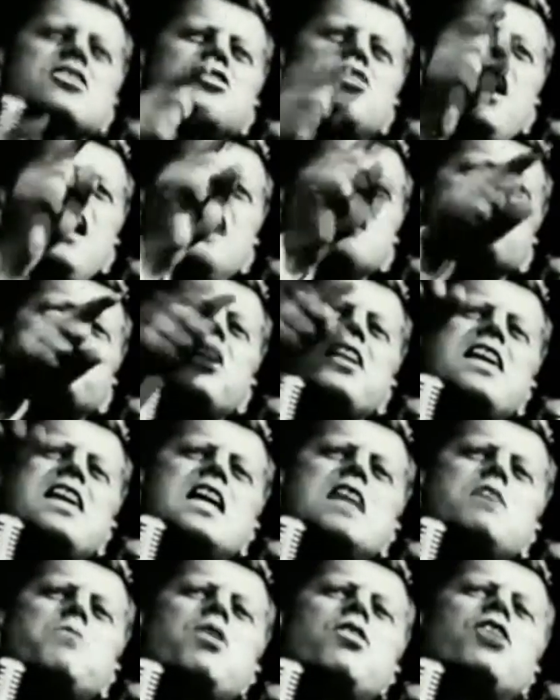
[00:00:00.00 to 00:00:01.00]
says that
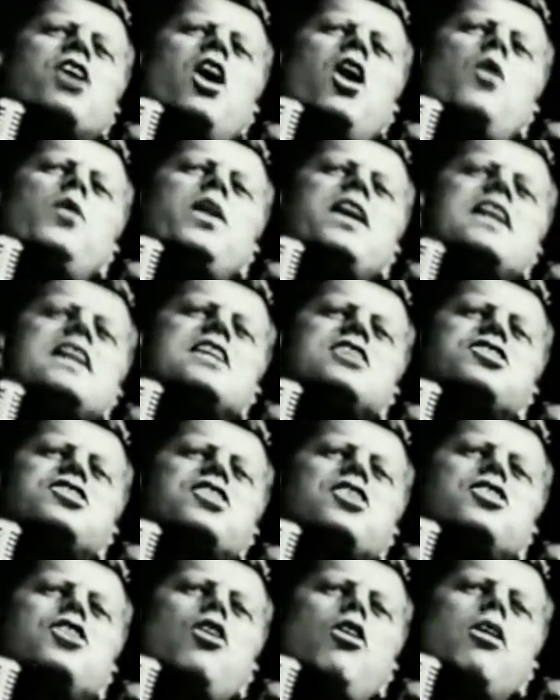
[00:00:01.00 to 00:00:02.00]
he will go to
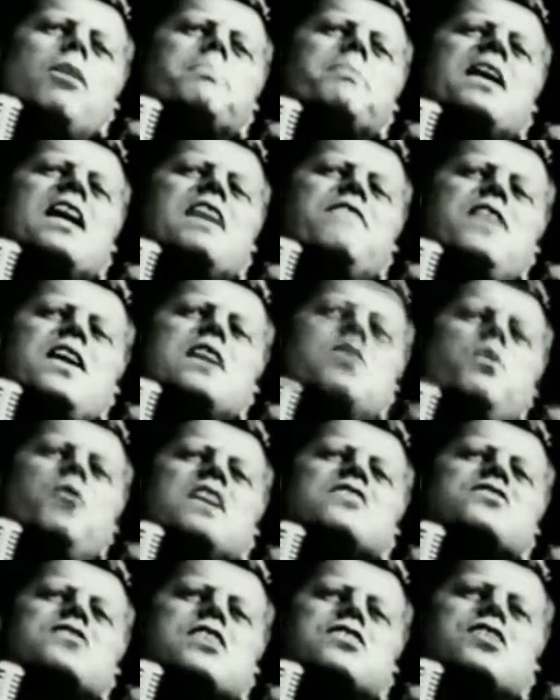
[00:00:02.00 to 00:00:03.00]
Eastern Europe if he
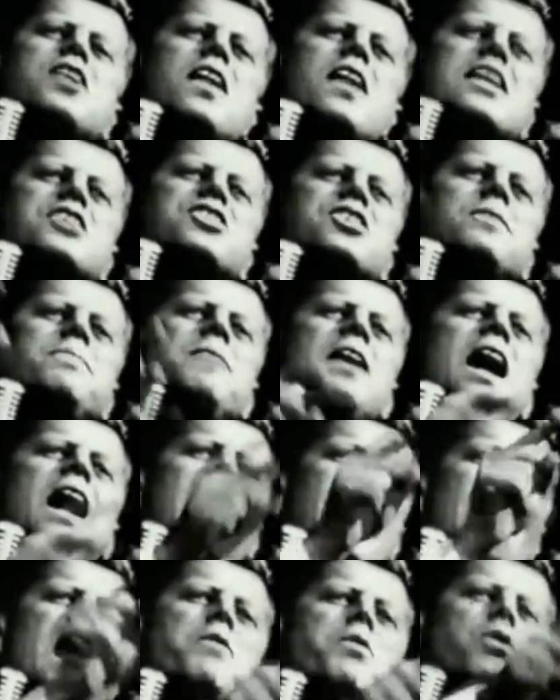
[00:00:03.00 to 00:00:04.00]
wins this election.
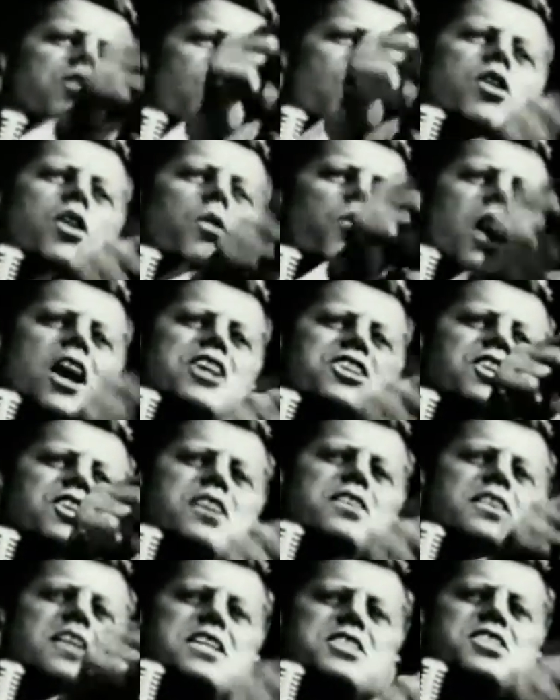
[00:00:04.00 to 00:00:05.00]
I will go to
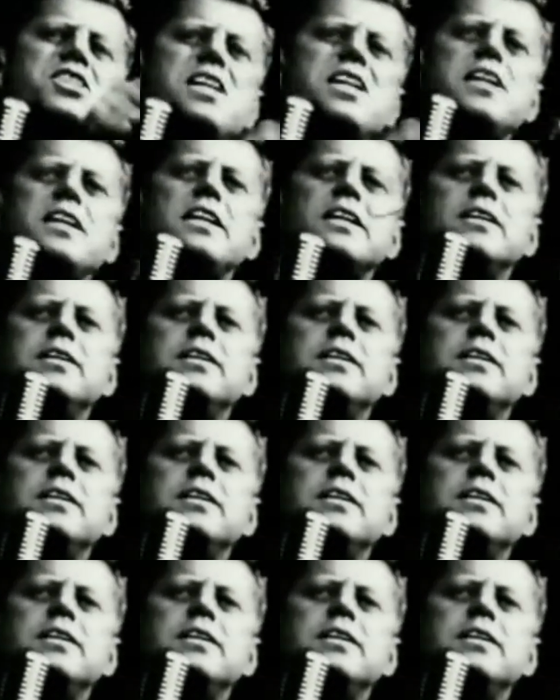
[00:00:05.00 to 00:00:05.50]
Washington, D.C.